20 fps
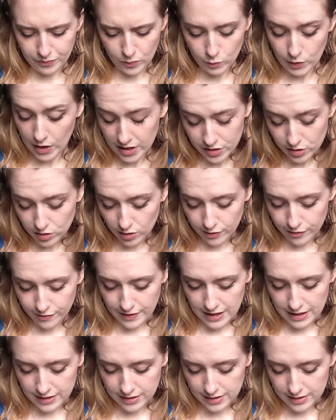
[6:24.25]
Regular
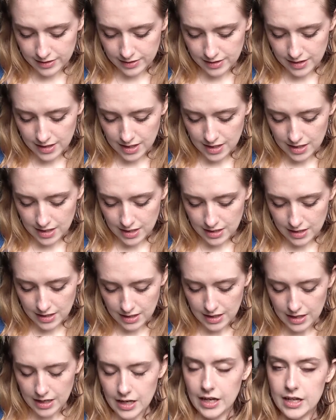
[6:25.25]
fantasy.
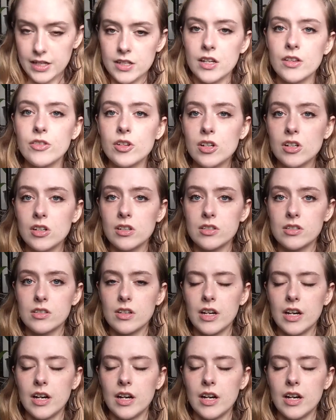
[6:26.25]
Another